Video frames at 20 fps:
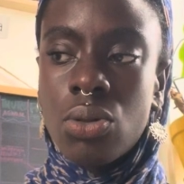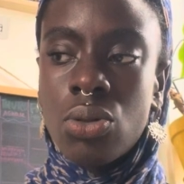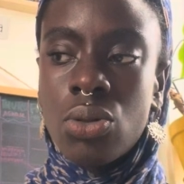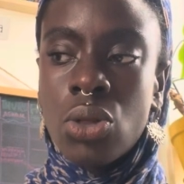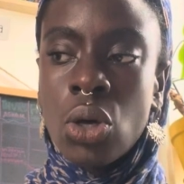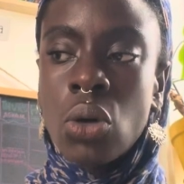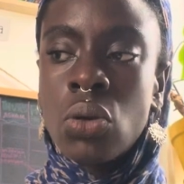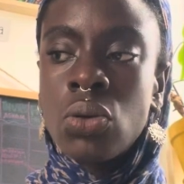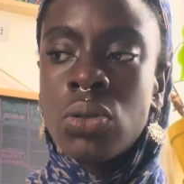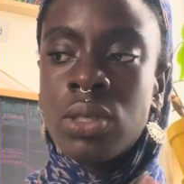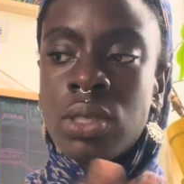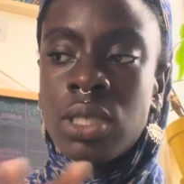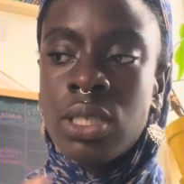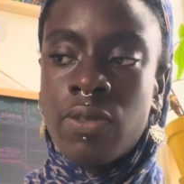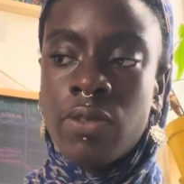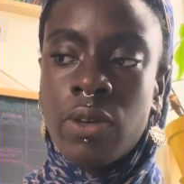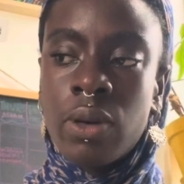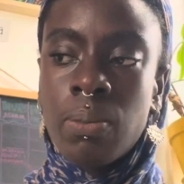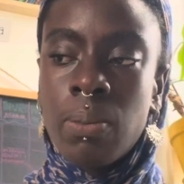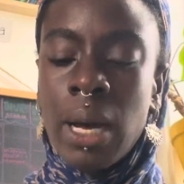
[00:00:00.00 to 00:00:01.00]
those
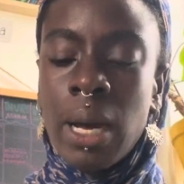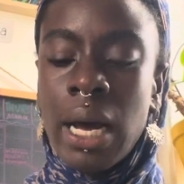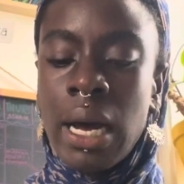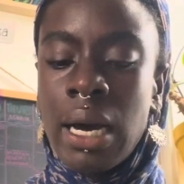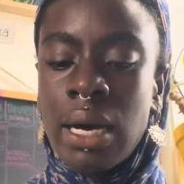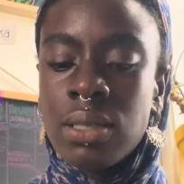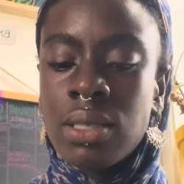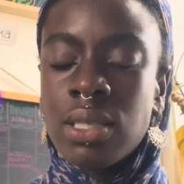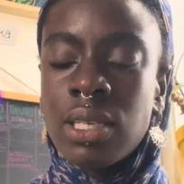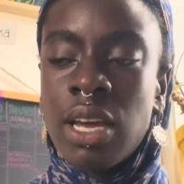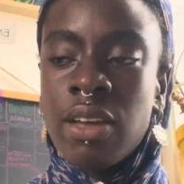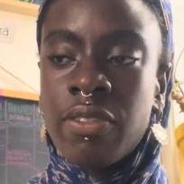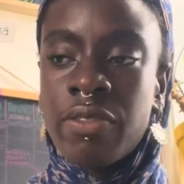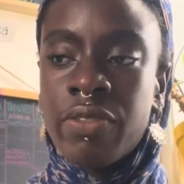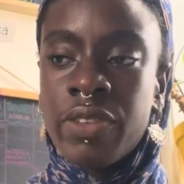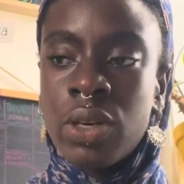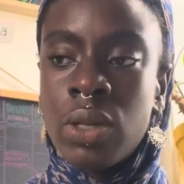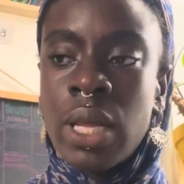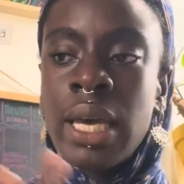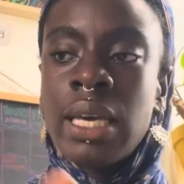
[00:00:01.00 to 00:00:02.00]
different parts. And I
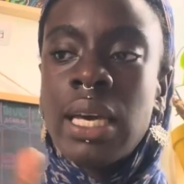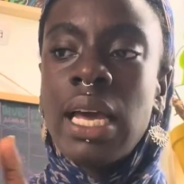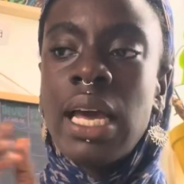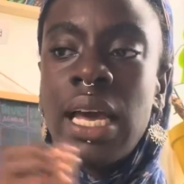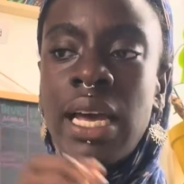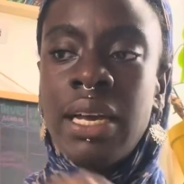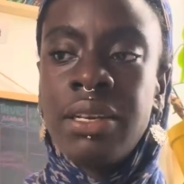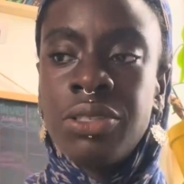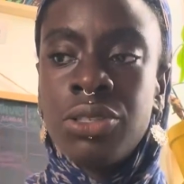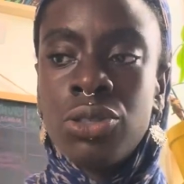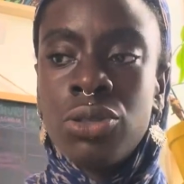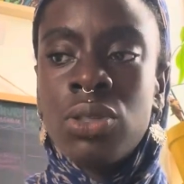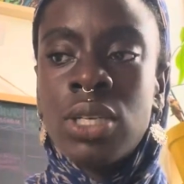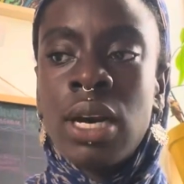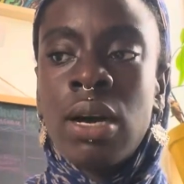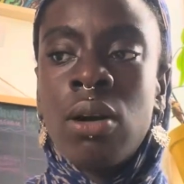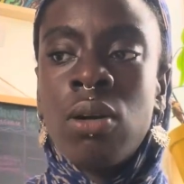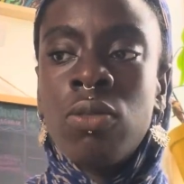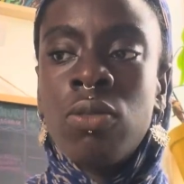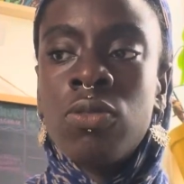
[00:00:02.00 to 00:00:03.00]
feel like as you
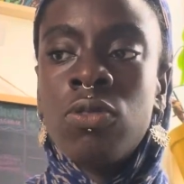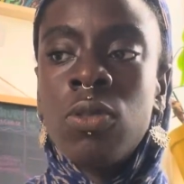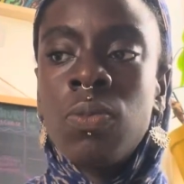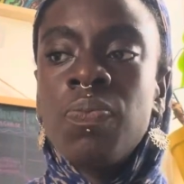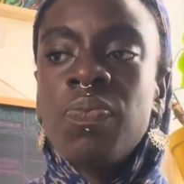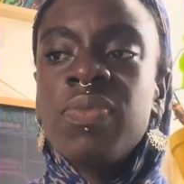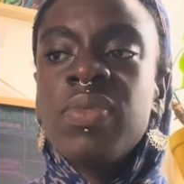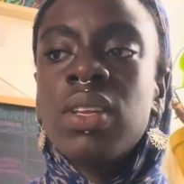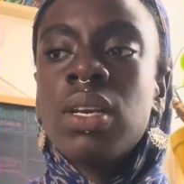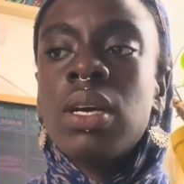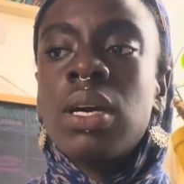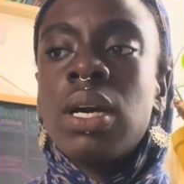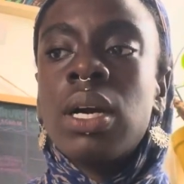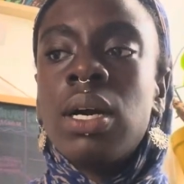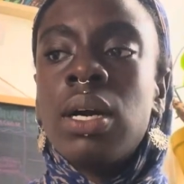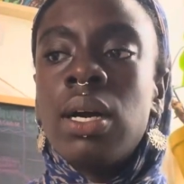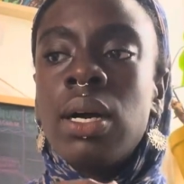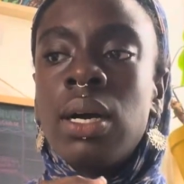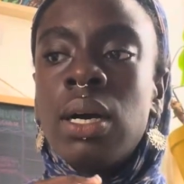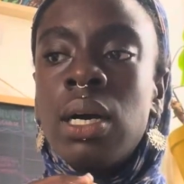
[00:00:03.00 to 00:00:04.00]
delve
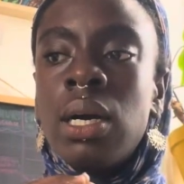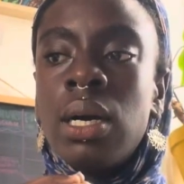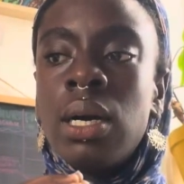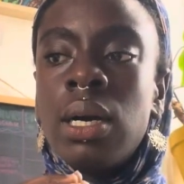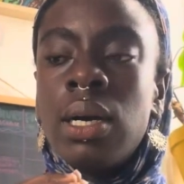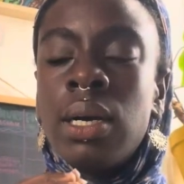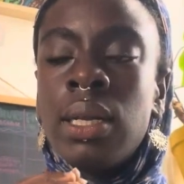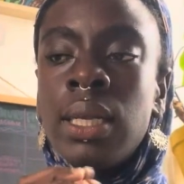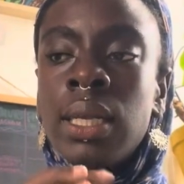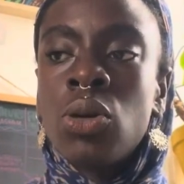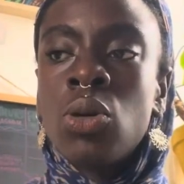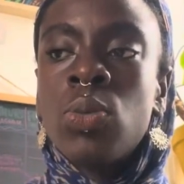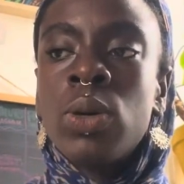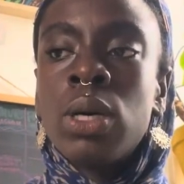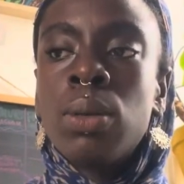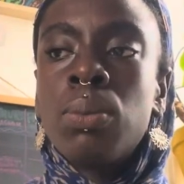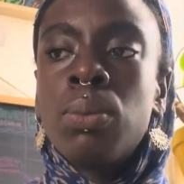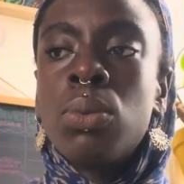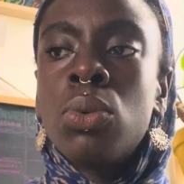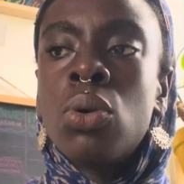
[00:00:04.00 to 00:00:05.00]
a little
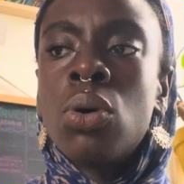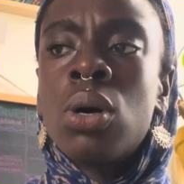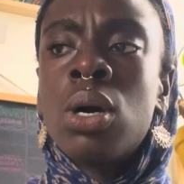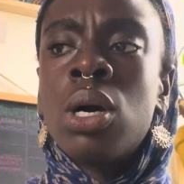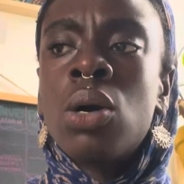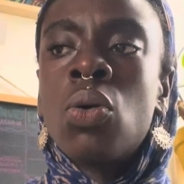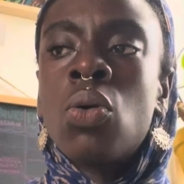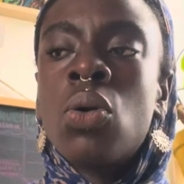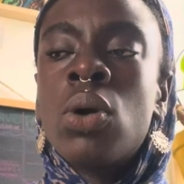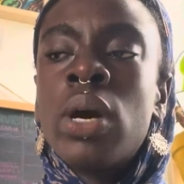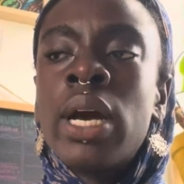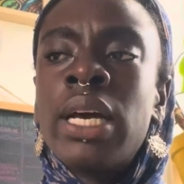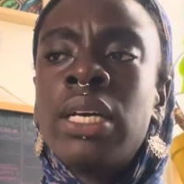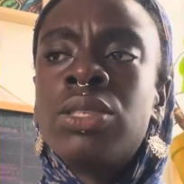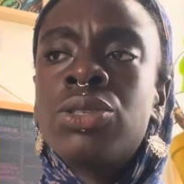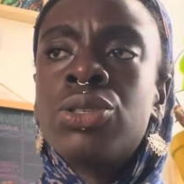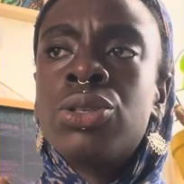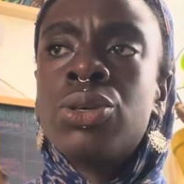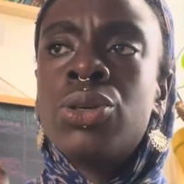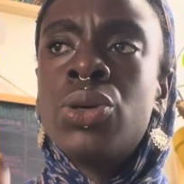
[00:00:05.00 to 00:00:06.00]
bit more, or
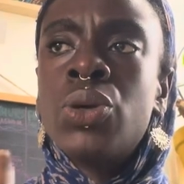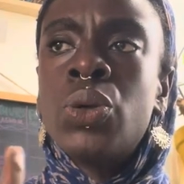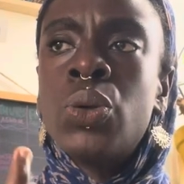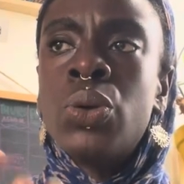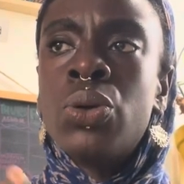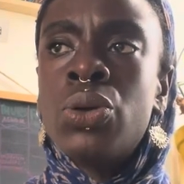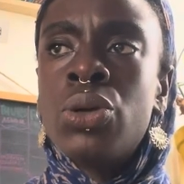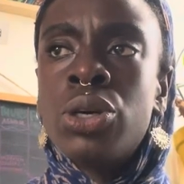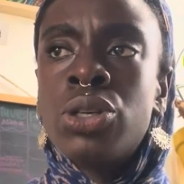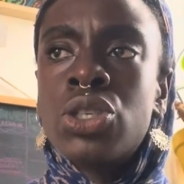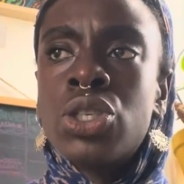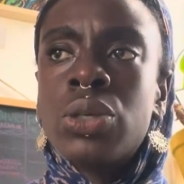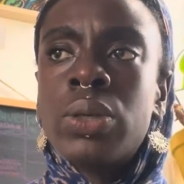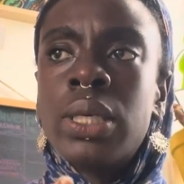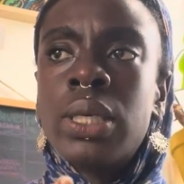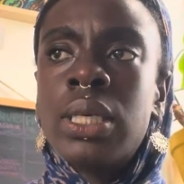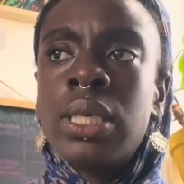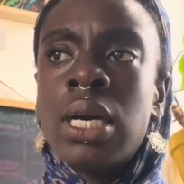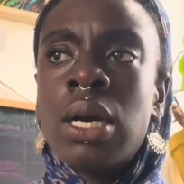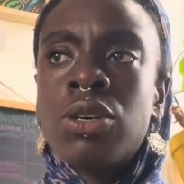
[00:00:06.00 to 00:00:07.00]
as you nurture
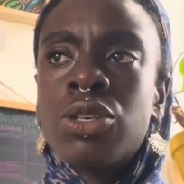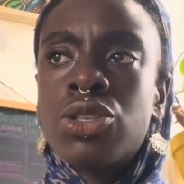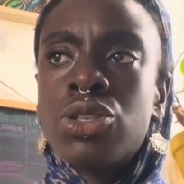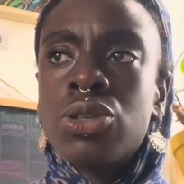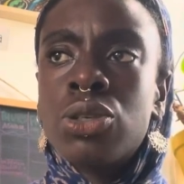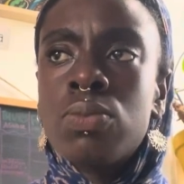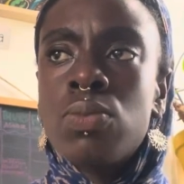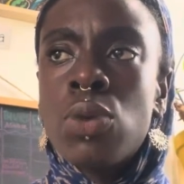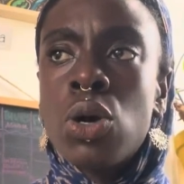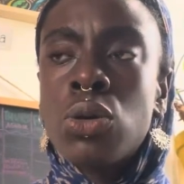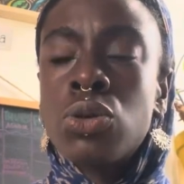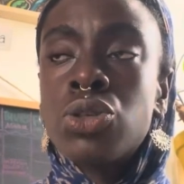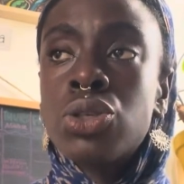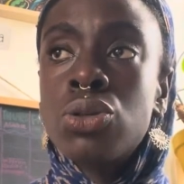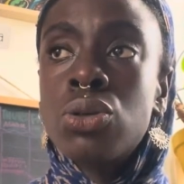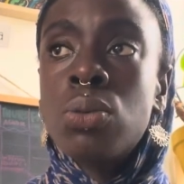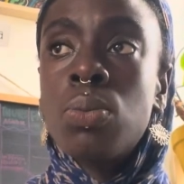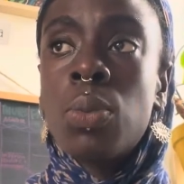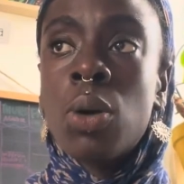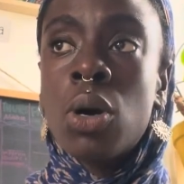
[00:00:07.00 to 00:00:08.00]
and nourish your
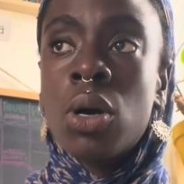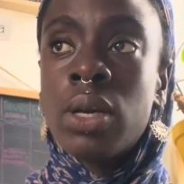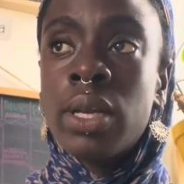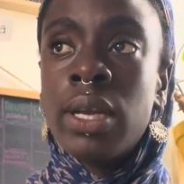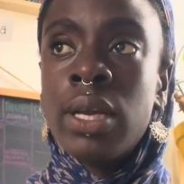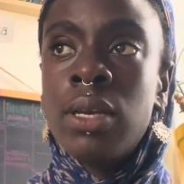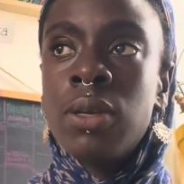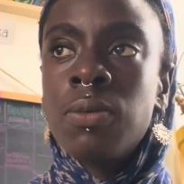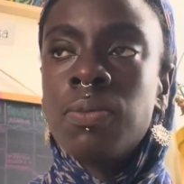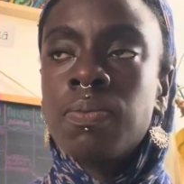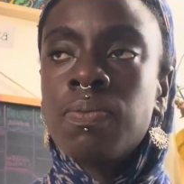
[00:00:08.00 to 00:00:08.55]
emotional body,